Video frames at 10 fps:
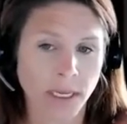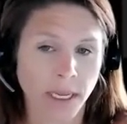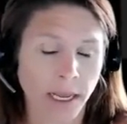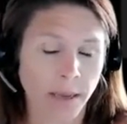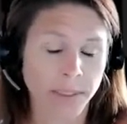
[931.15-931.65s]

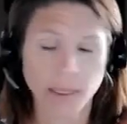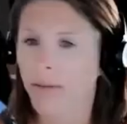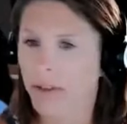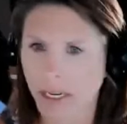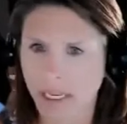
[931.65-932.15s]
some
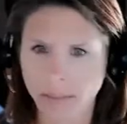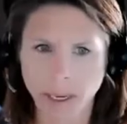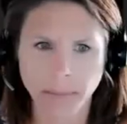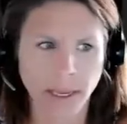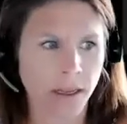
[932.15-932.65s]
of you guys
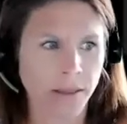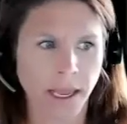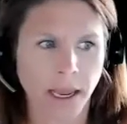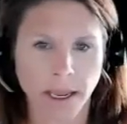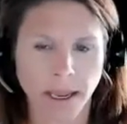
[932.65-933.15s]
may be on
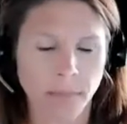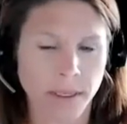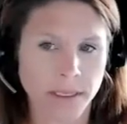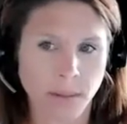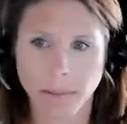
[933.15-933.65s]
that
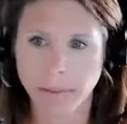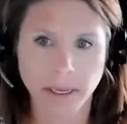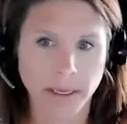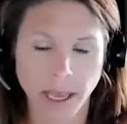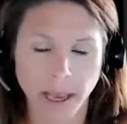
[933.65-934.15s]
campaign, some of
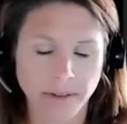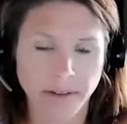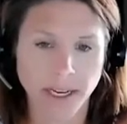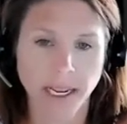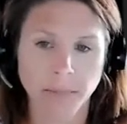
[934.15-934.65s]
you have
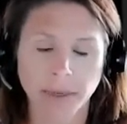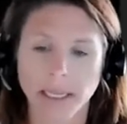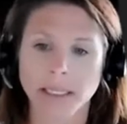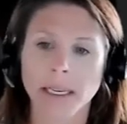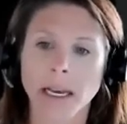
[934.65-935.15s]
different campaigns,